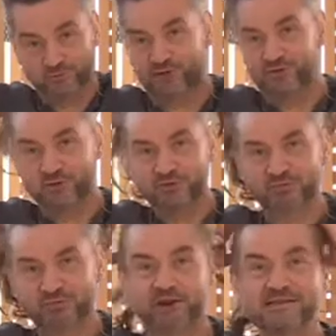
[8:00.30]
travelled over,
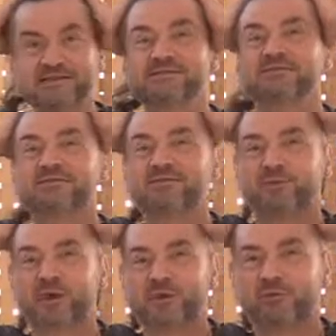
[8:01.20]
which is very nice. It's
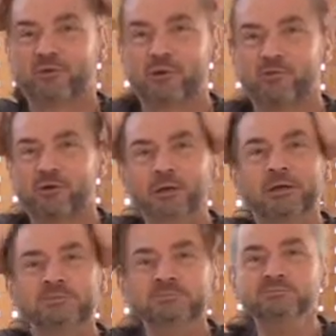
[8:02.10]
lovely working with you, Barbara.
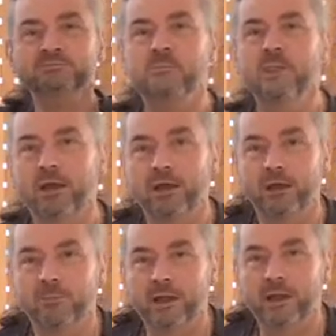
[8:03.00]

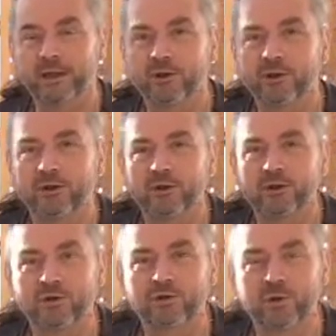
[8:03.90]
And
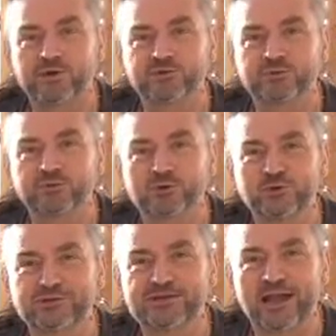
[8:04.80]
her question
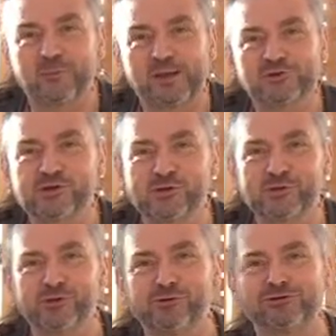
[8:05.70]
was, how about a
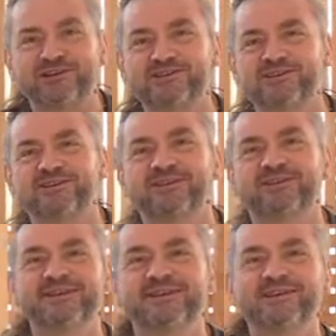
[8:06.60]
good
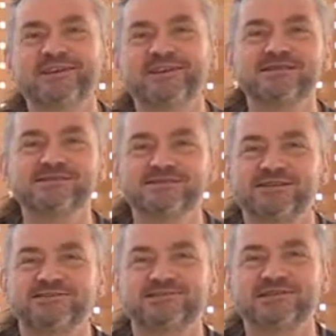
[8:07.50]
old-fashioned
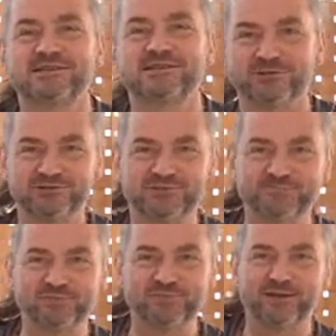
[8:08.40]
sun salute?
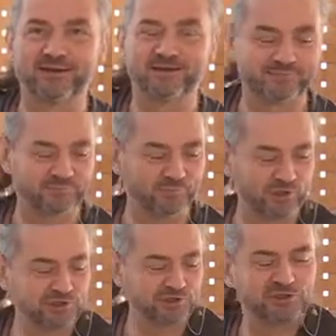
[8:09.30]

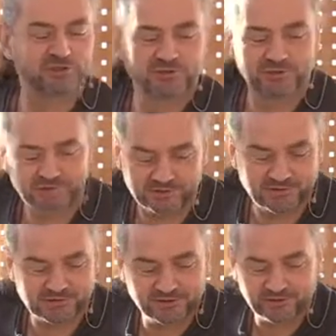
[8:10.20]
Which
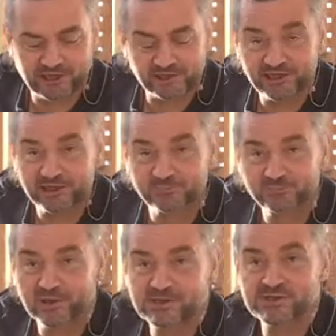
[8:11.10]
is a great idea.
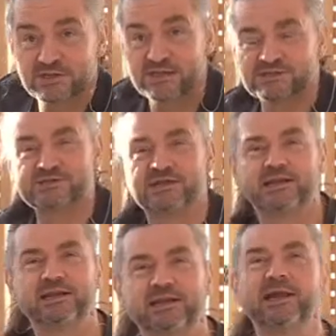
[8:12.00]
It's a nice and sunny